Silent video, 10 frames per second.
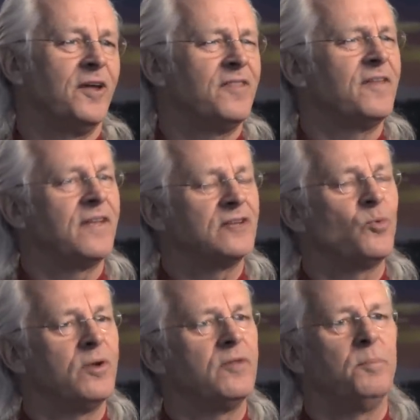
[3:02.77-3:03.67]
And I think
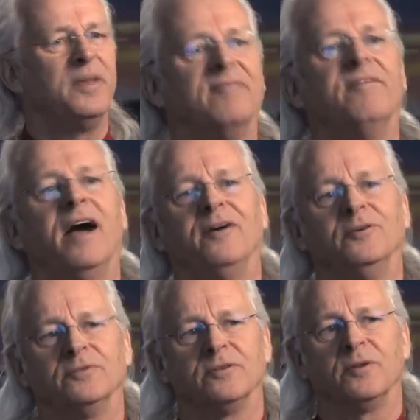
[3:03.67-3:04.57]
that's one of big
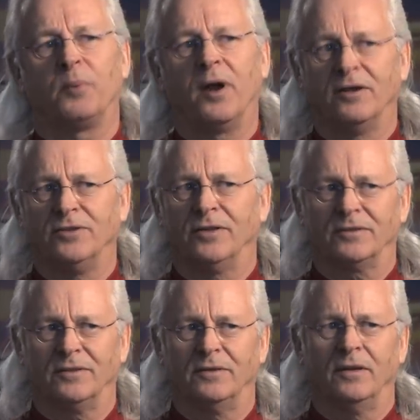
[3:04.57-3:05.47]
values of the
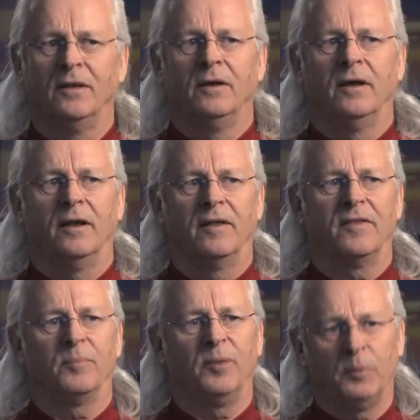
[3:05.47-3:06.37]
project. And, and I
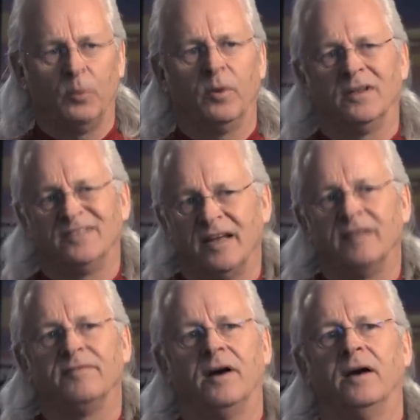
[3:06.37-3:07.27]
think people will
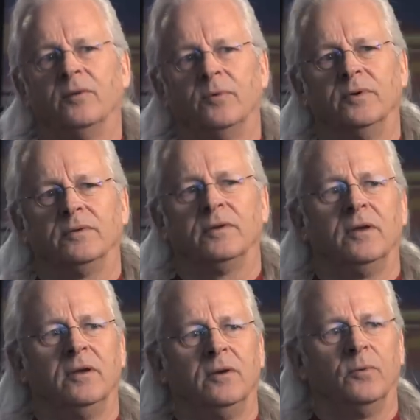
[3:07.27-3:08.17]
identify with,
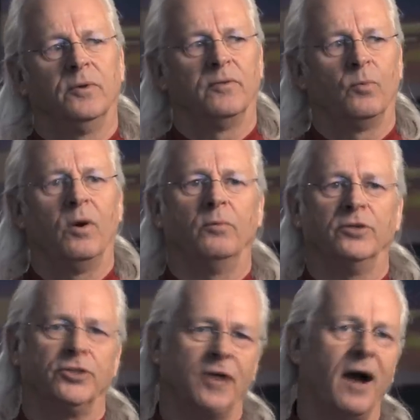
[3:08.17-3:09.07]
with what
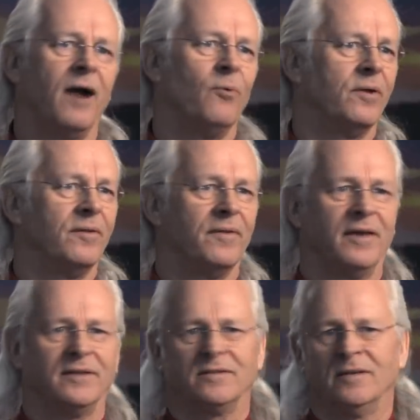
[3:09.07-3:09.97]
we shot, whether
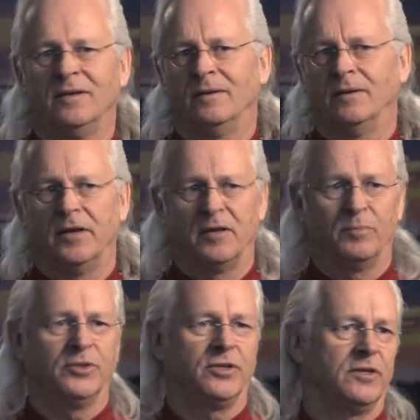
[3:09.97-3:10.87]
that's
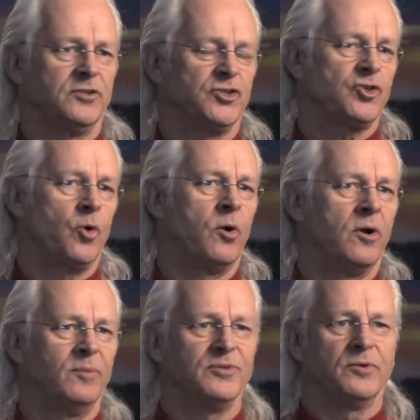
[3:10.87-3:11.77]
Lake Michigan
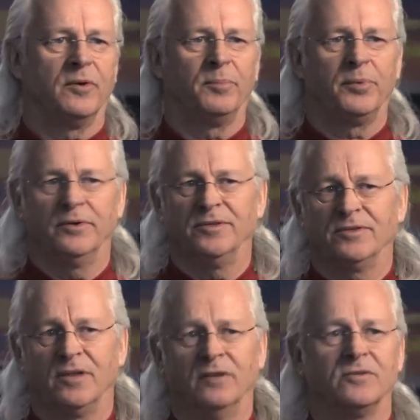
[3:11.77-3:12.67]
storms or a pretty
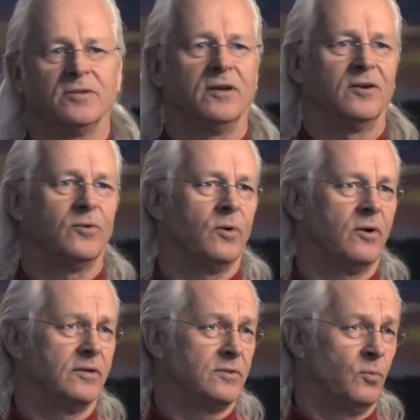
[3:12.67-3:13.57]
sunset, or
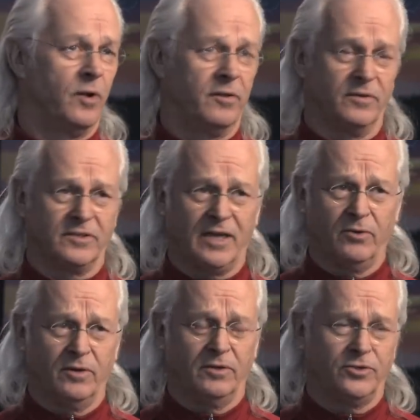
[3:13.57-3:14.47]
where it, whether it's
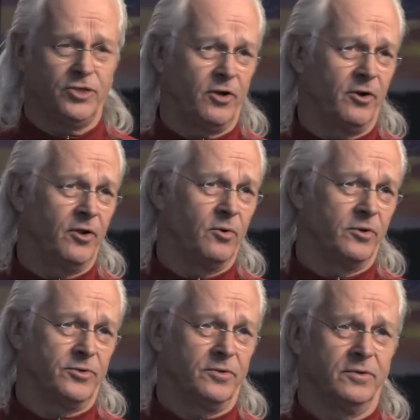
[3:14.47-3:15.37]
out in a cherry
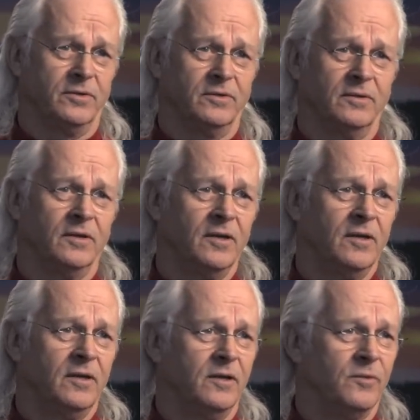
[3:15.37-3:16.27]
orchard
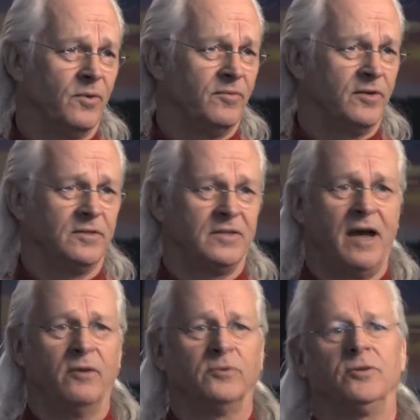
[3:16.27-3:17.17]
in, in Riverton mm-hmm.
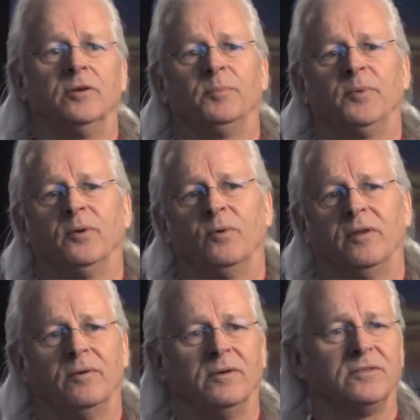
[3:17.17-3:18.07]
Township, or
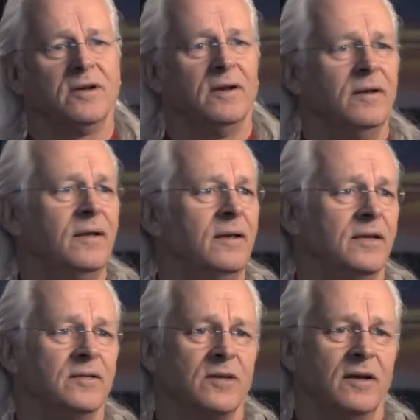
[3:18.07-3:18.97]
whether it's, a,
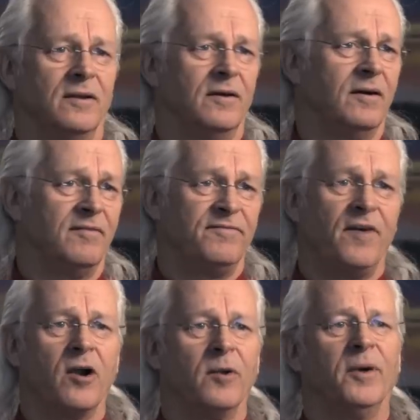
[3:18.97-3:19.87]
it's on a, a
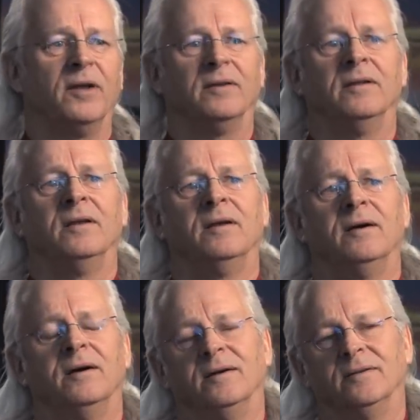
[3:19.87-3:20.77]
farm on,
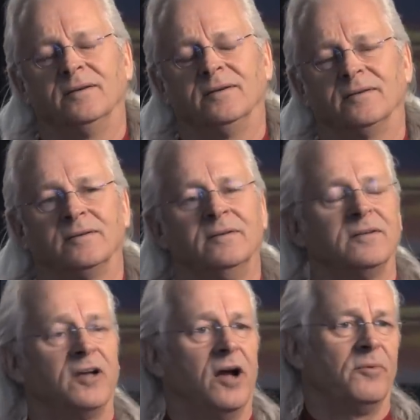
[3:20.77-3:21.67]
on a uh,
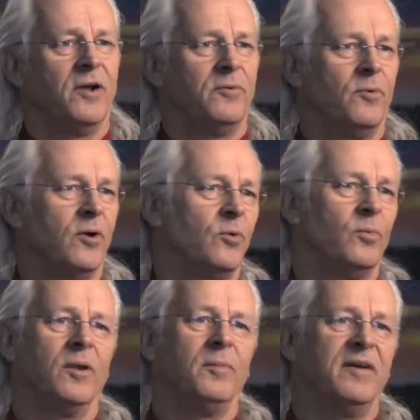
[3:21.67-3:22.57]
Conrad Road,
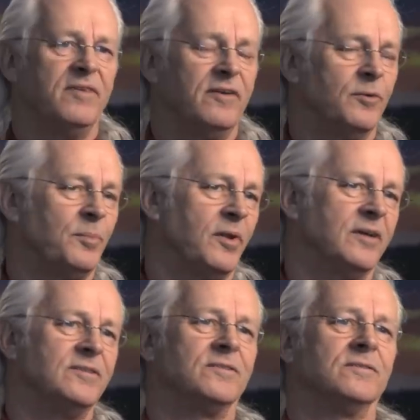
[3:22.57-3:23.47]
one of my favorite mm-hmm.
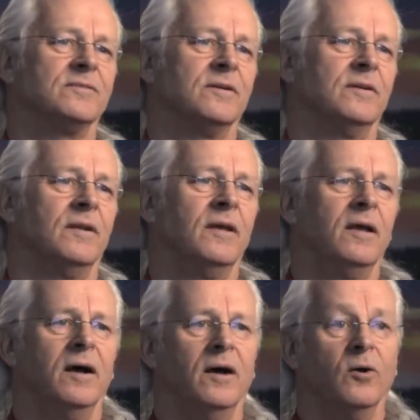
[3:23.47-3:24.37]
places. And,
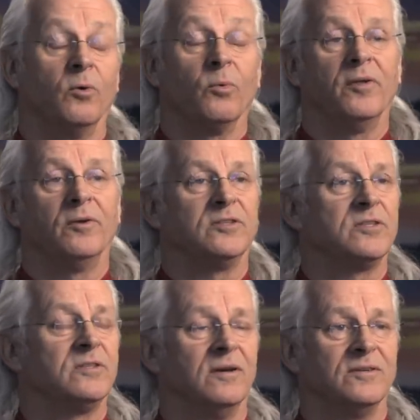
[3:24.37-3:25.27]
uh, or whether
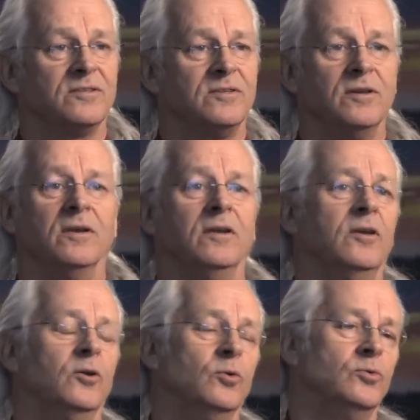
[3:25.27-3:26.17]
it's uh, seeing a
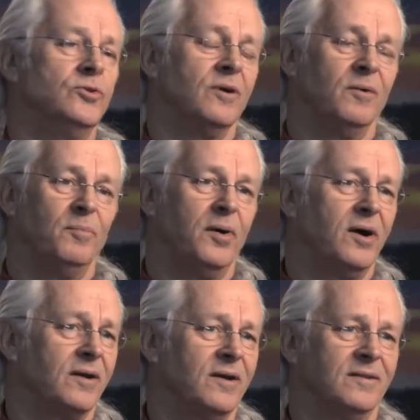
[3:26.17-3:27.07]
huge uh,
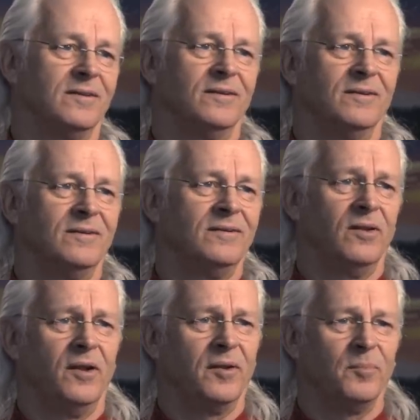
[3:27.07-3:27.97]
buck at the
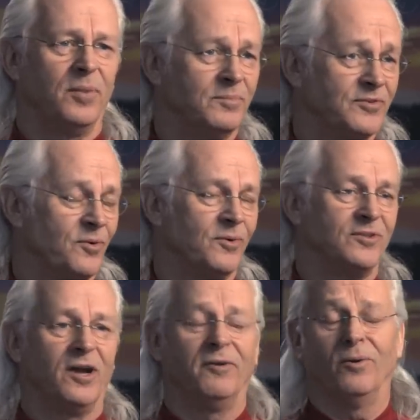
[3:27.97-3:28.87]
Ludington Pump
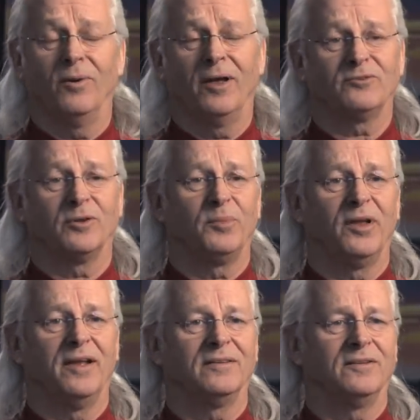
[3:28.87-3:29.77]
Storage Hydroelectric
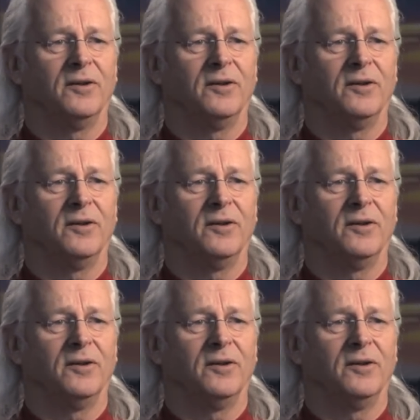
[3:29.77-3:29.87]
Plant.